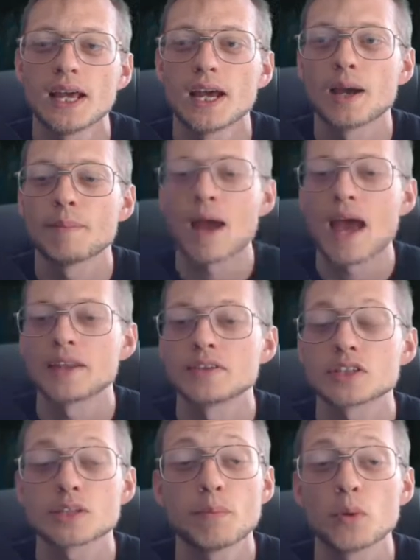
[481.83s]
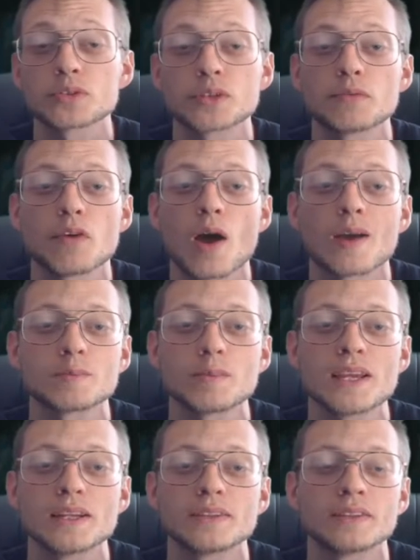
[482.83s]
and the support so far has
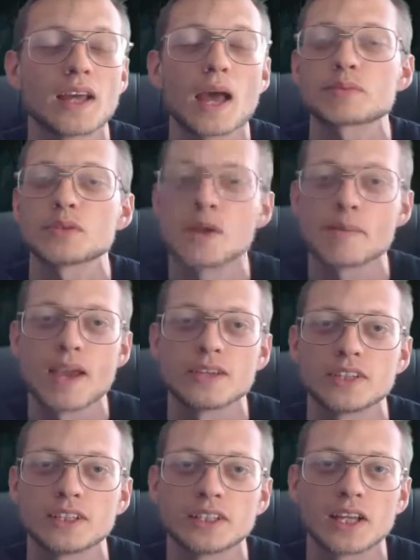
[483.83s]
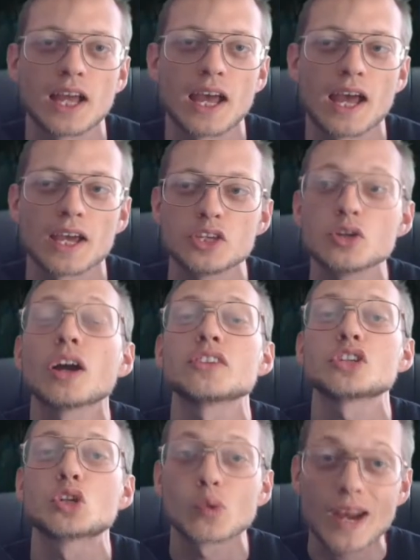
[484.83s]
been absolutely amazing. You
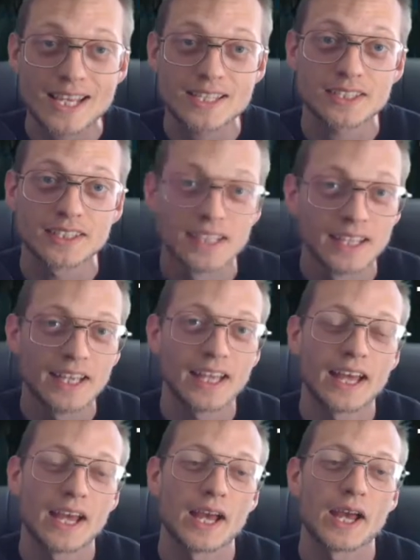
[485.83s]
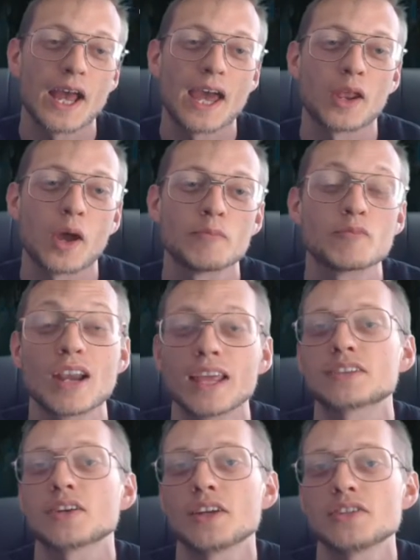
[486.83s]
guys are great. And I'm really
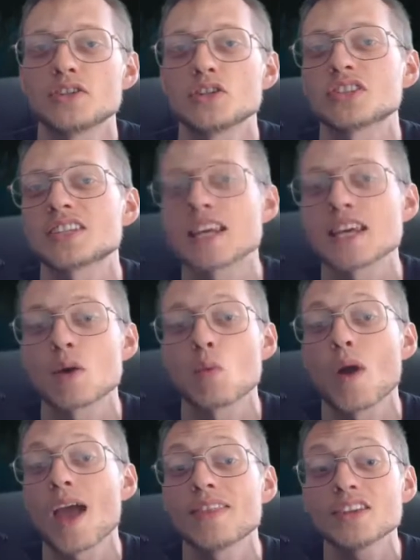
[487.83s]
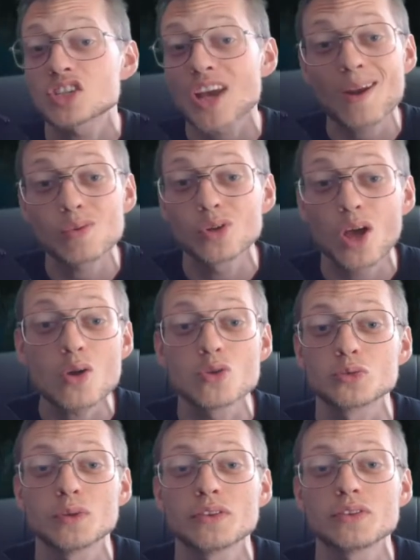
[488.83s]
excited to just see where this channel
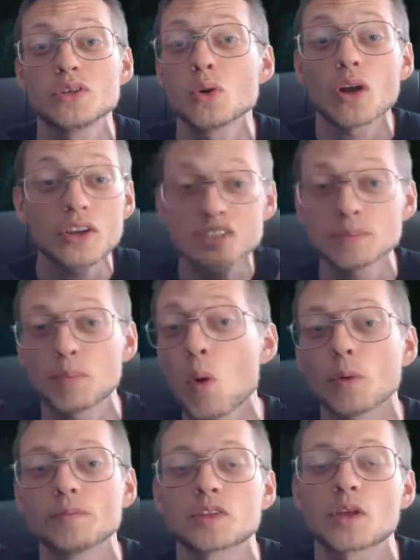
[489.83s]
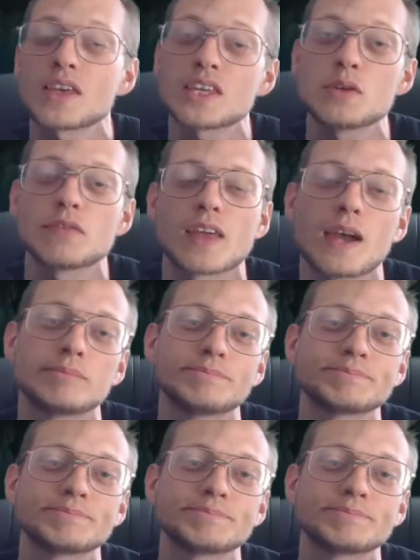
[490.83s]
goes with your guys' support. So thank you for that.